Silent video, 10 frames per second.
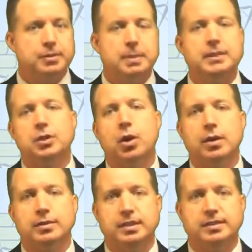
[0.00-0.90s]
to be as hard
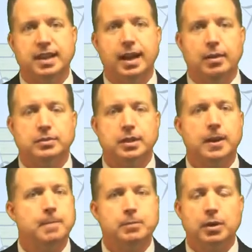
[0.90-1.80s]
as it sounds.
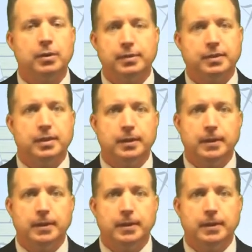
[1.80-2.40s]
You don't have to